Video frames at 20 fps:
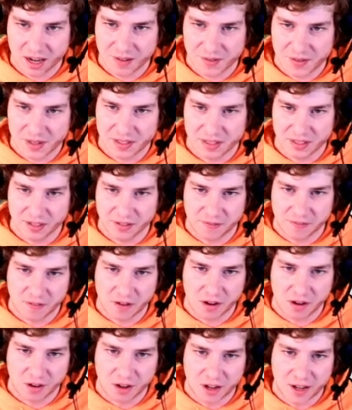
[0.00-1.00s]
of easy to
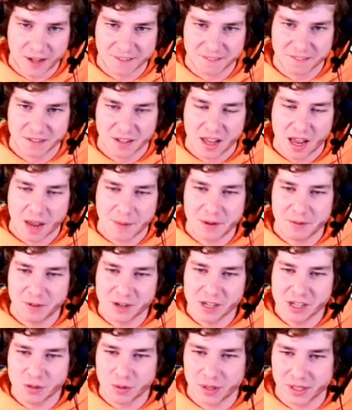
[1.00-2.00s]
fall off. I mean,
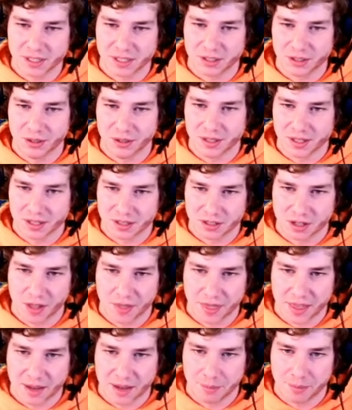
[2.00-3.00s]
when you know what you're doing, it's
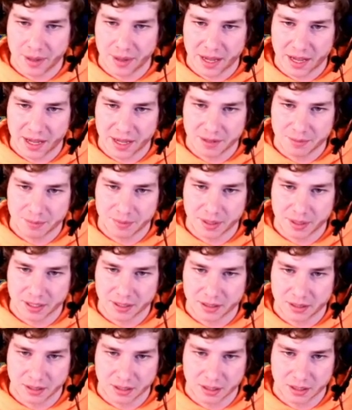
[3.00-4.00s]
not that bad,
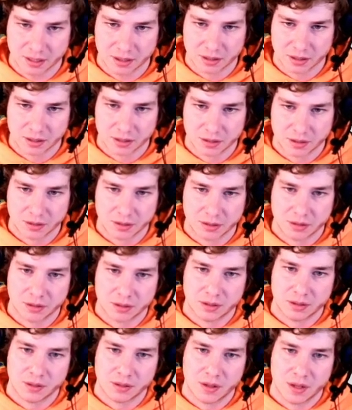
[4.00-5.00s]
but
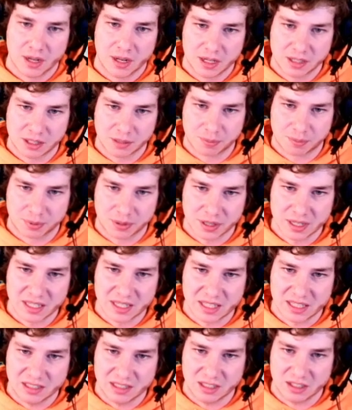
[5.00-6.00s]
it's a pretty
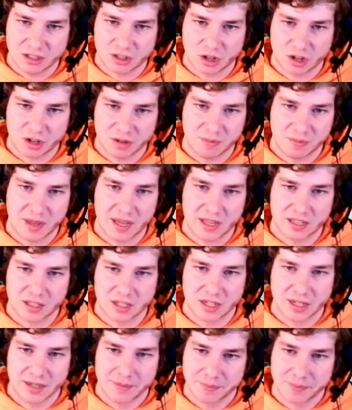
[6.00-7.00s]
easy star to mess
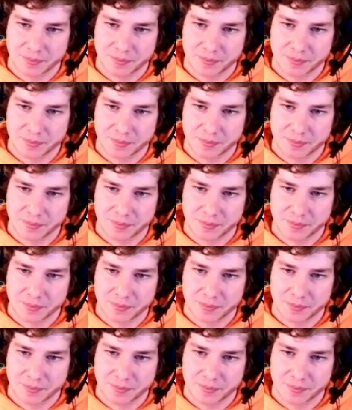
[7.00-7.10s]
up.